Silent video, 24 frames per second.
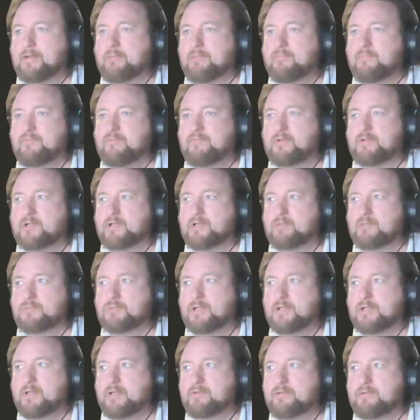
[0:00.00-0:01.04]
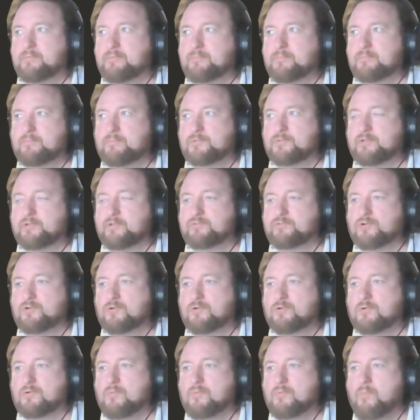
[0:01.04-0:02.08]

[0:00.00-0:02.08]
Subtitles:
Felt like I played pretty strong.